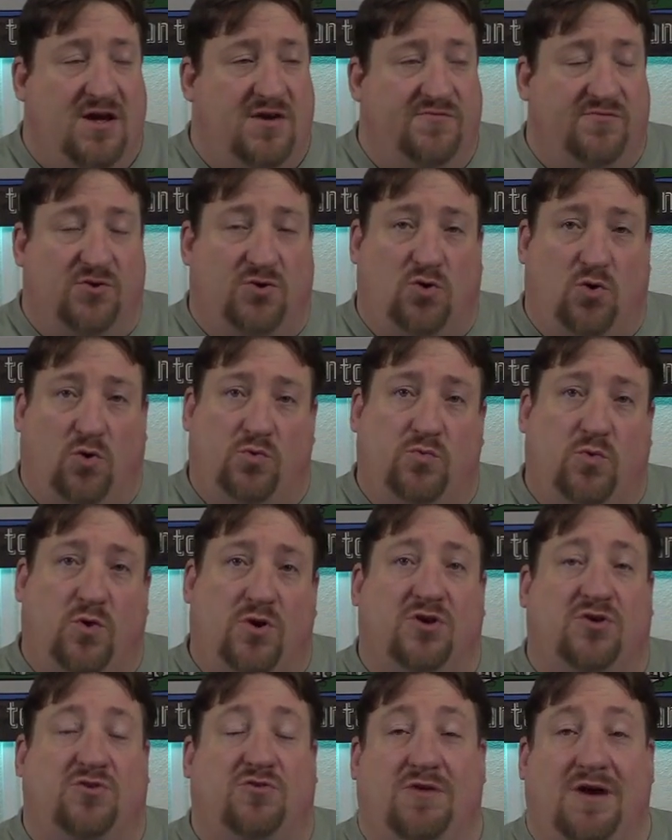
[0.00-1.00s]
for
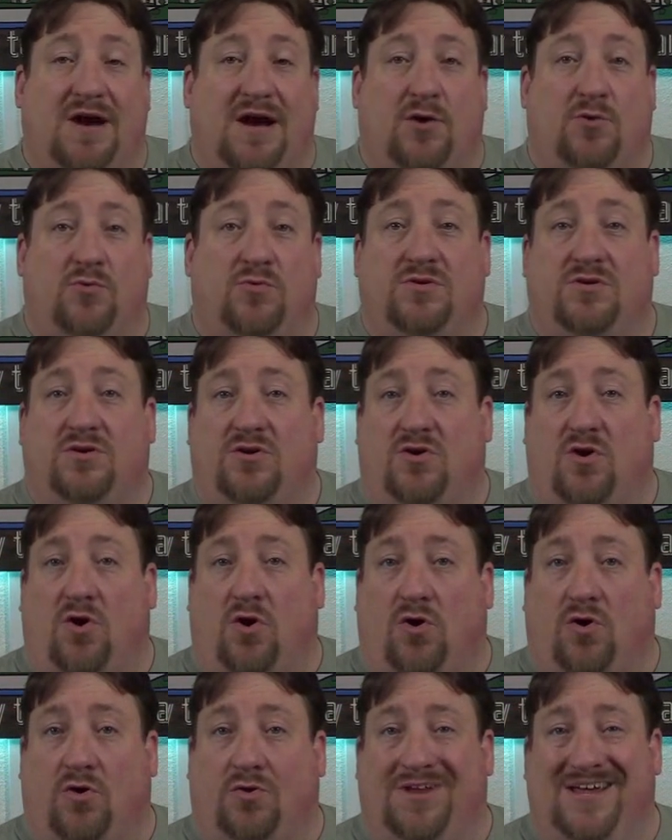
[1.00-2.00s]
Coldwater Crown
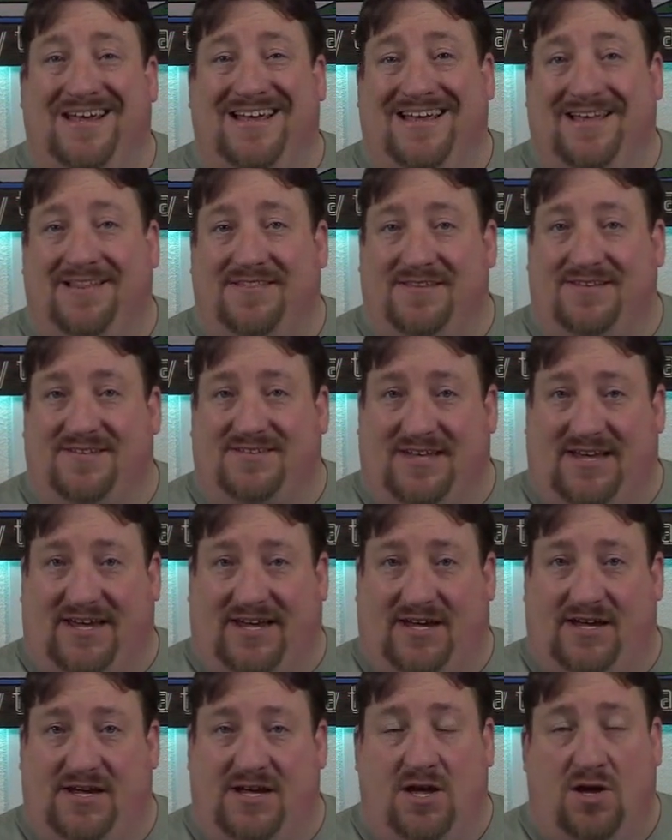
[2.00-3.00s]
called The
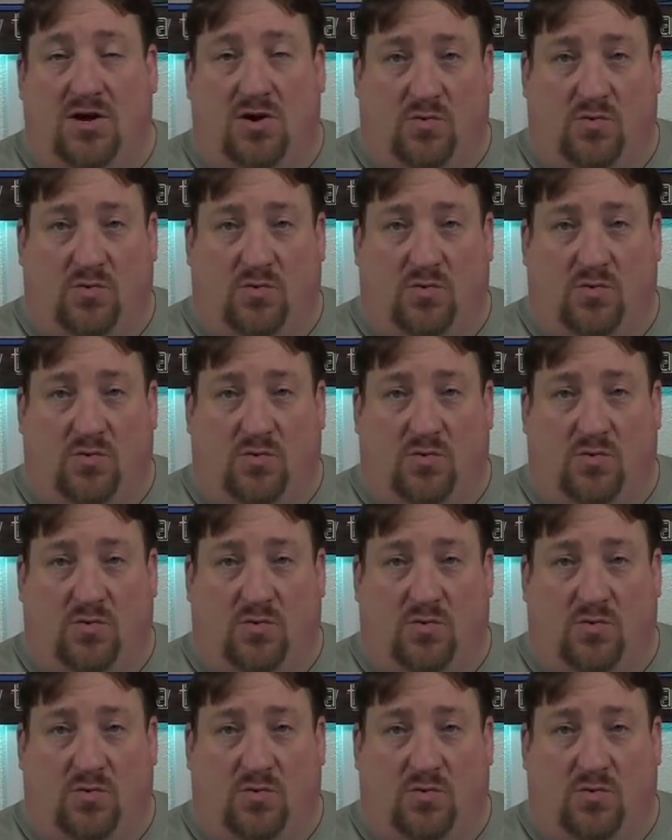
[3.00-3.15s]
Sea,